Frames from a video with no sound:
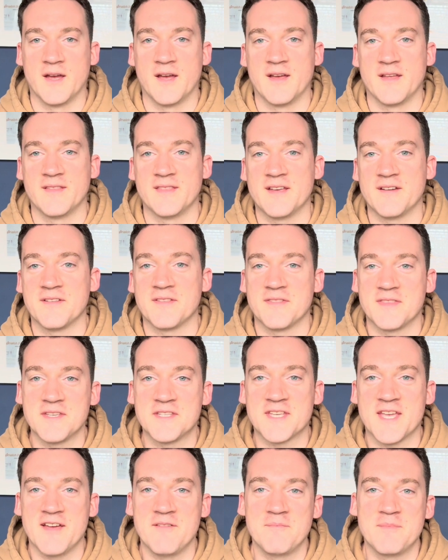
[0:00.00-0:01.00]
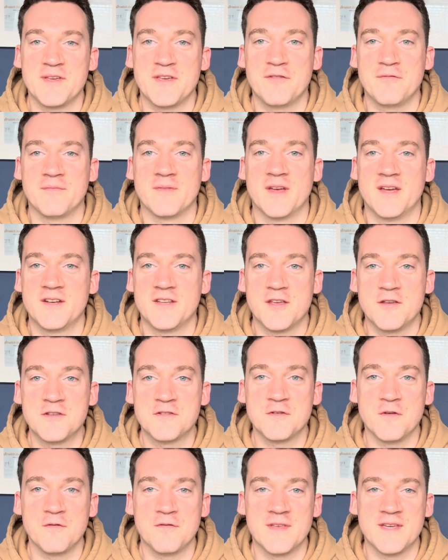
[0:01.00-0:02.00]
Now this can be a
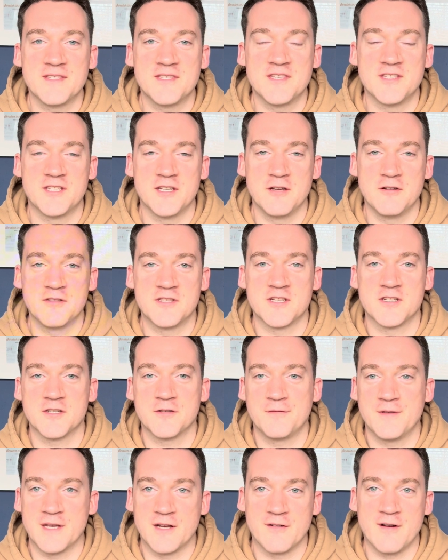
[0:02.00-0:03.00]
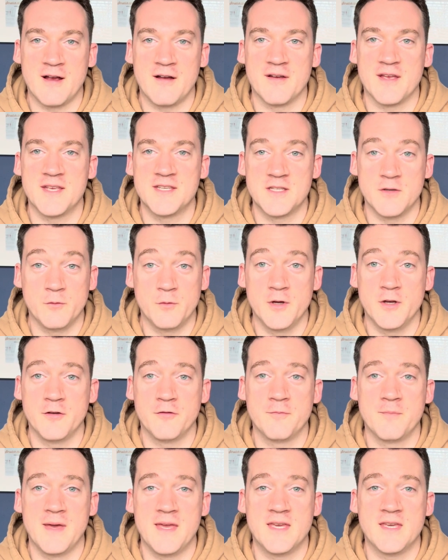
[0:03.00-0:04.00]
useful thing to do to just figure out, is it
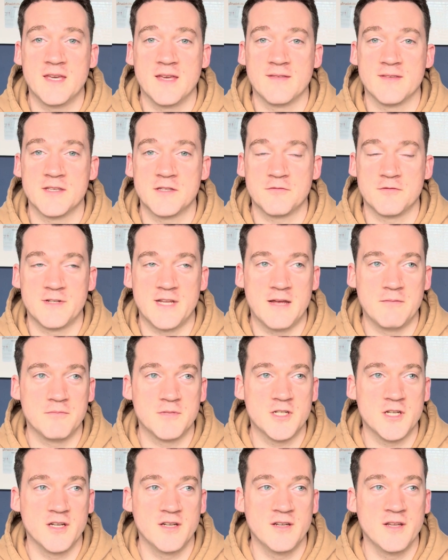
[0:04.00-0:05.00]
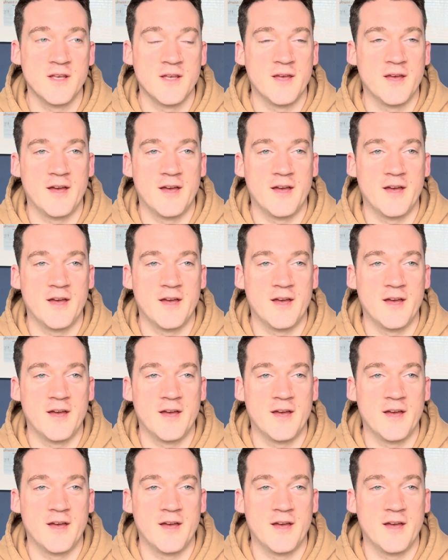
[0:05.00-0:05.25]
worth making this redemption?